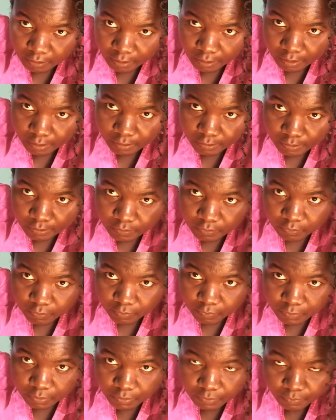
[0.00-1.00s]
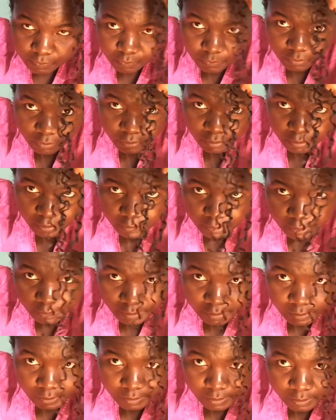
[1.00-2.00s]
little bit more
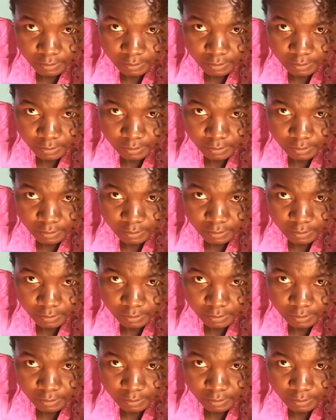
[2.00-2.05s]
hair